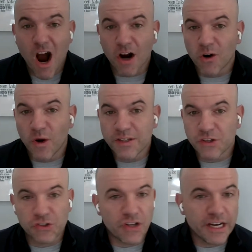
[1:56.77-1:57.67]
are going
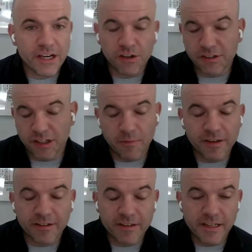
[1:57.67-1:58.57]
to study our
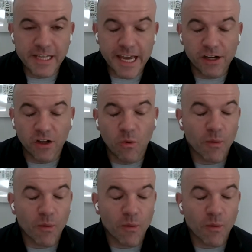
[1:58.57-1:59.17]
syllabus in detail,